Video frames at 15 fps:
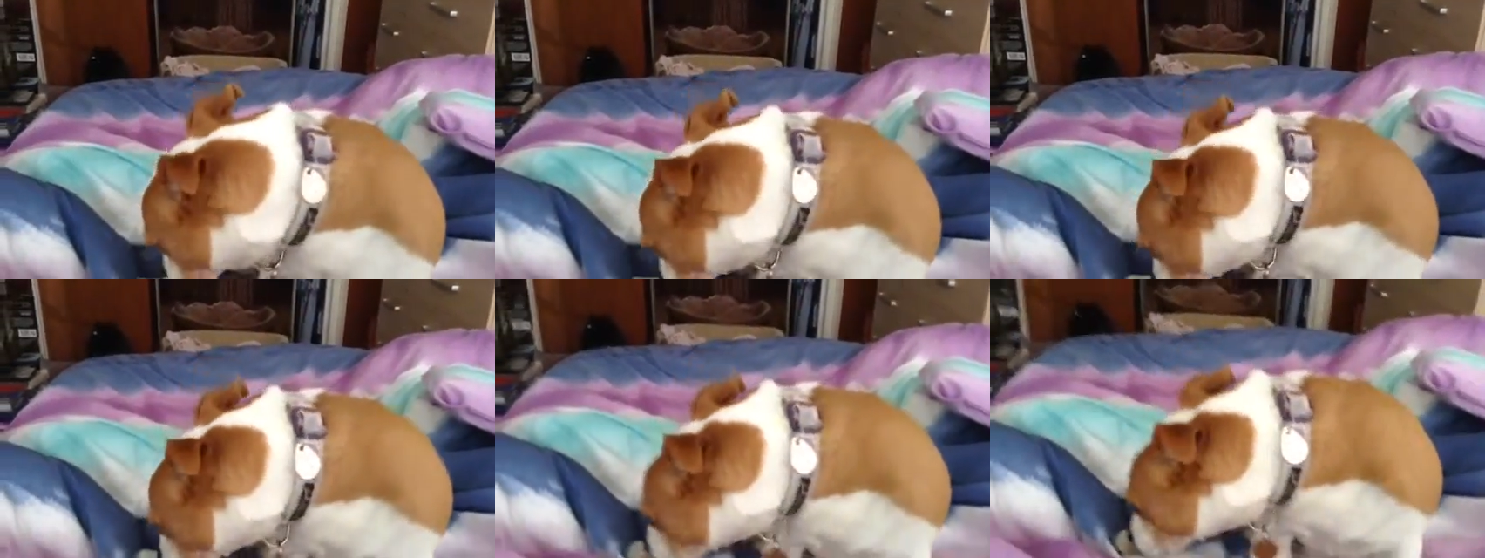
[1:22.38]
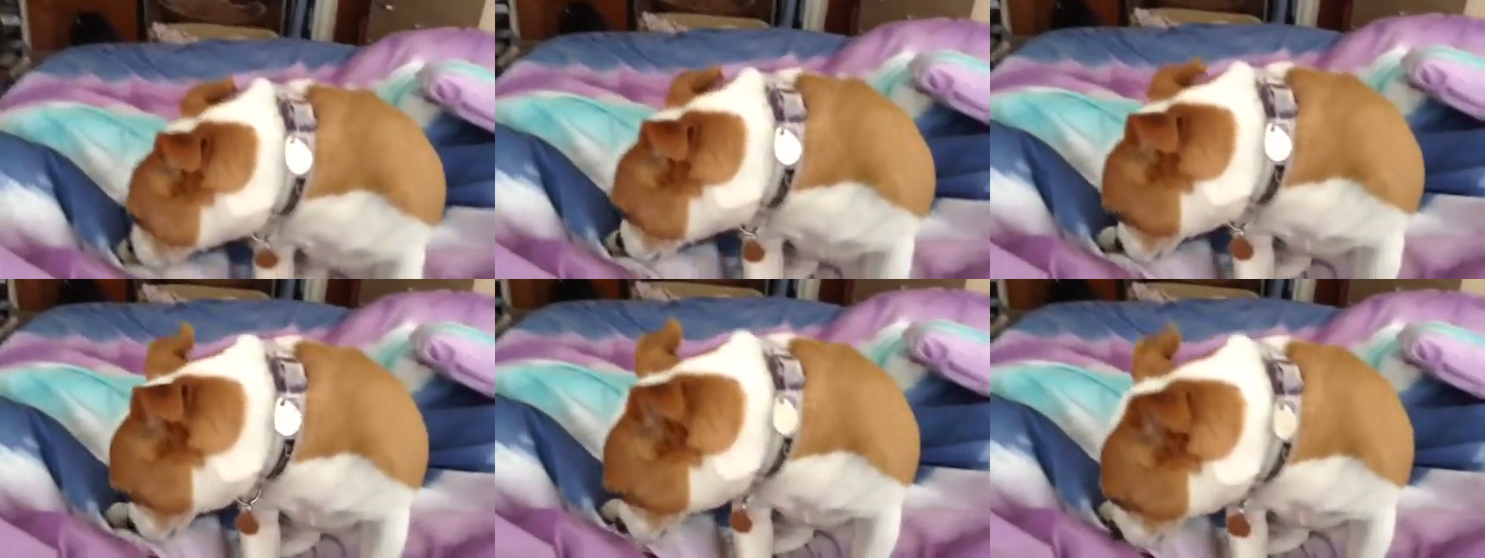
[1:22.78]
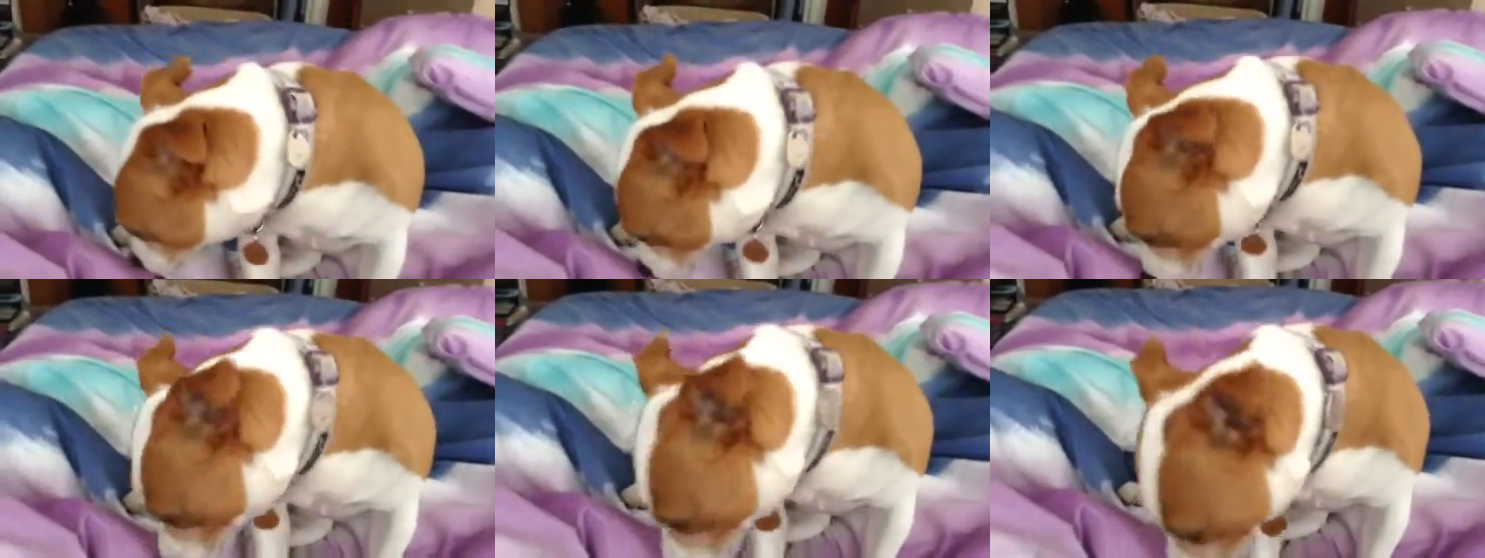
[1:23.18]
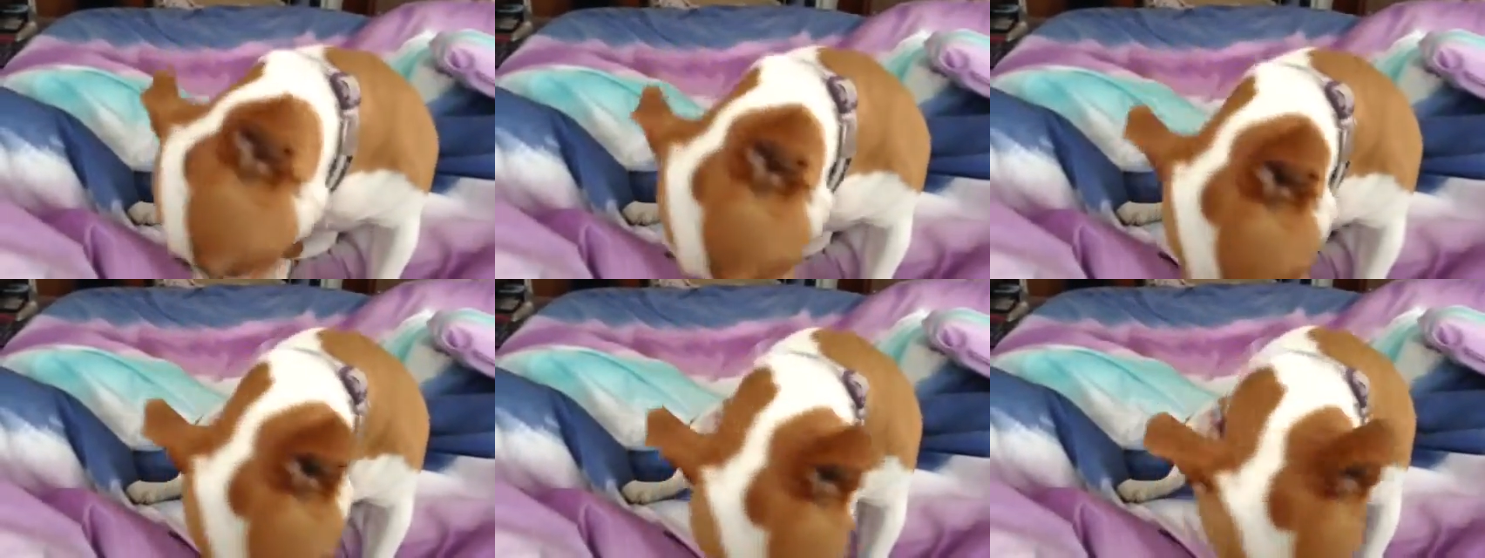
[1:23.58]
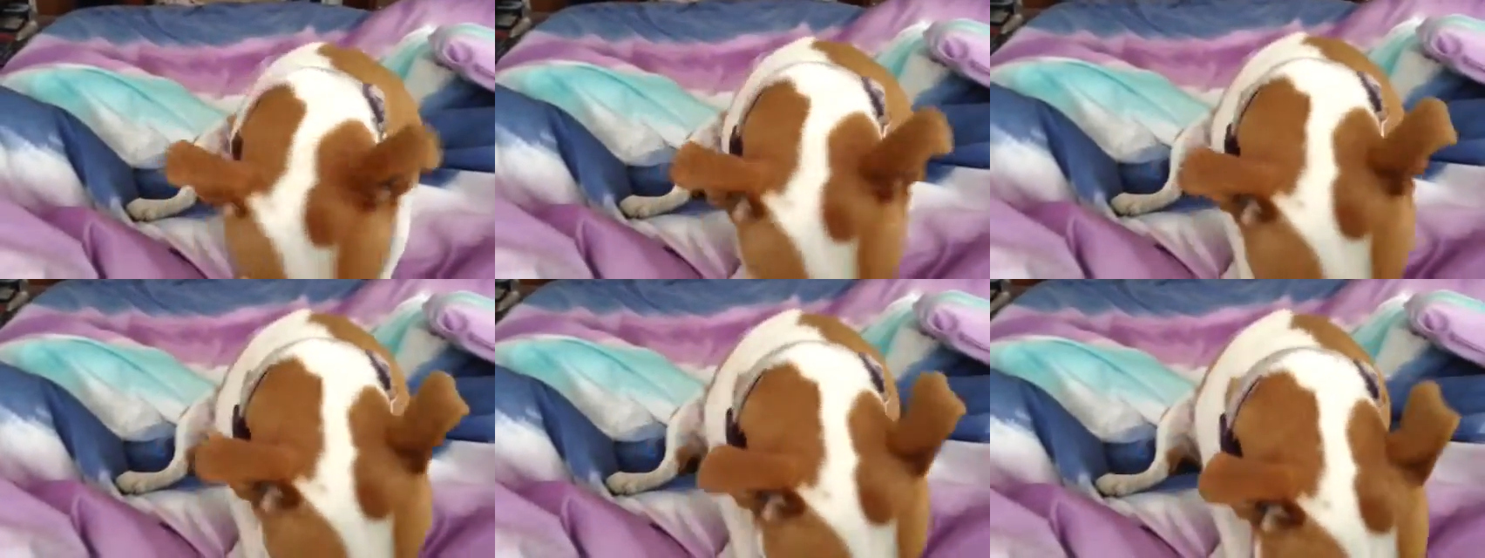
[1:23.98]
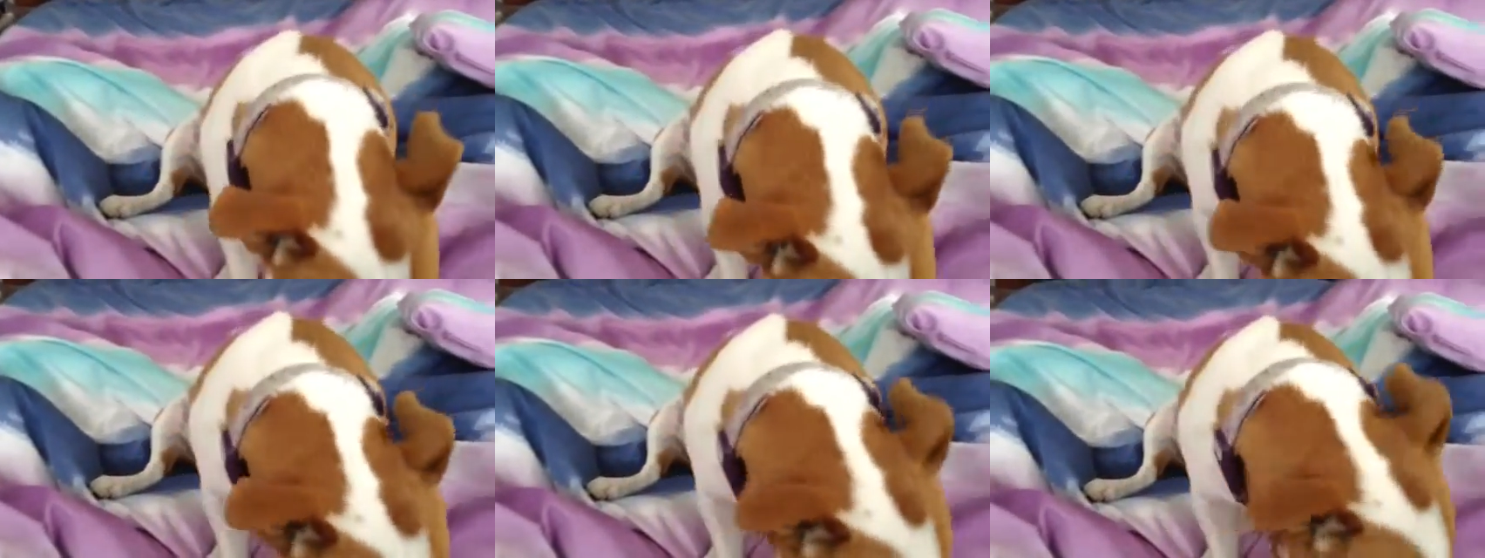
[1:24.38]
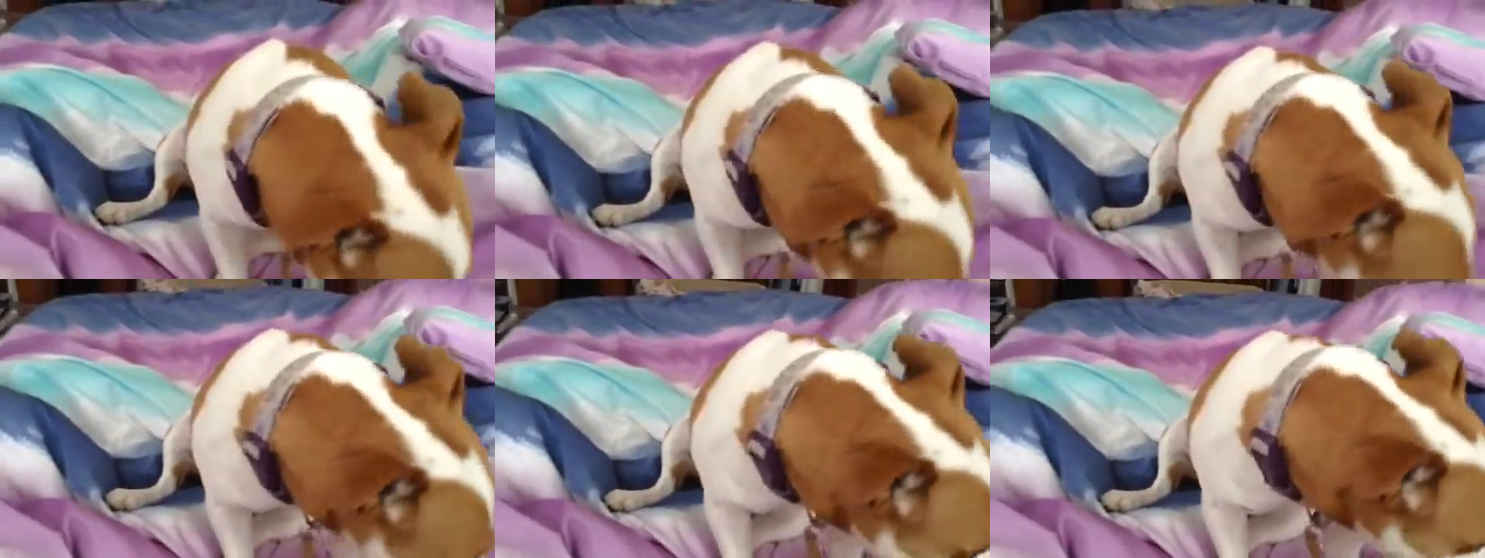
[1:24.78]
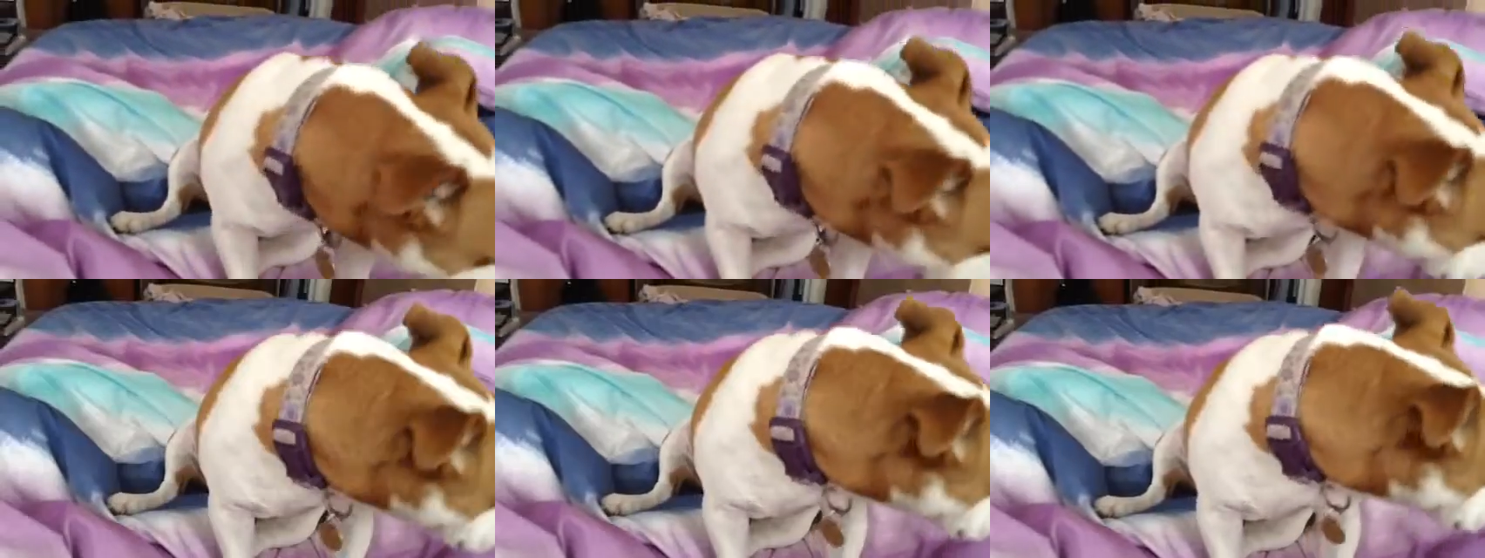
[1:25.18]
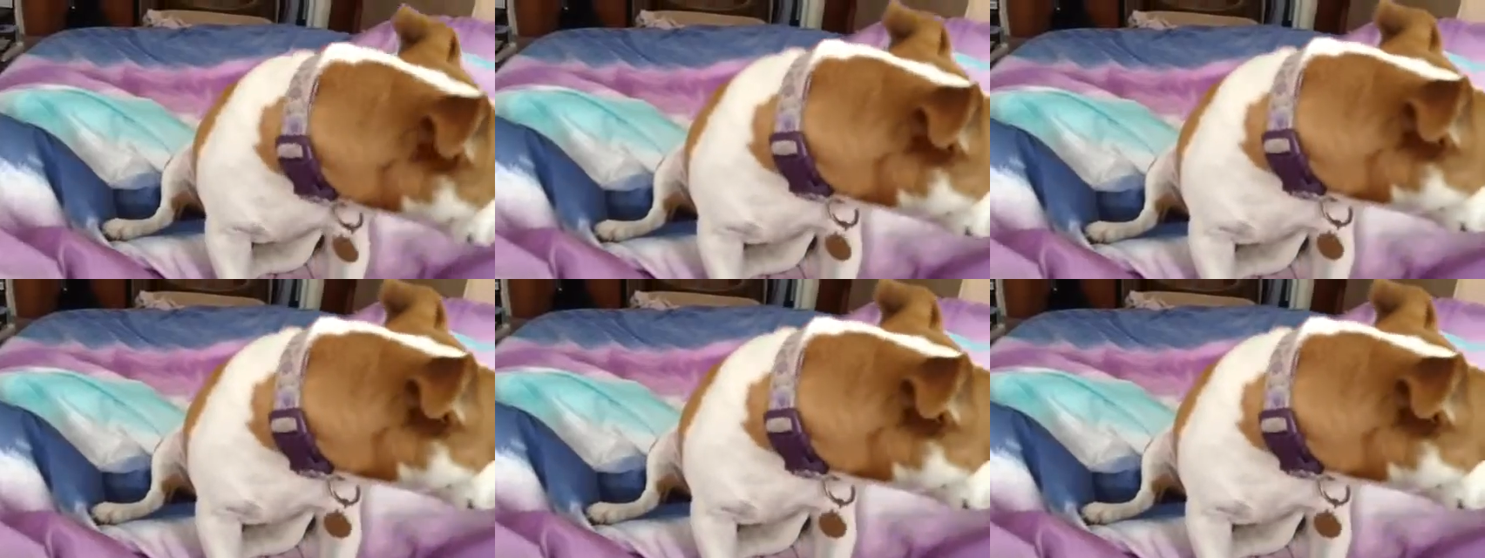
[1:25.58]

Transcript: Nobody's mouth can be seen.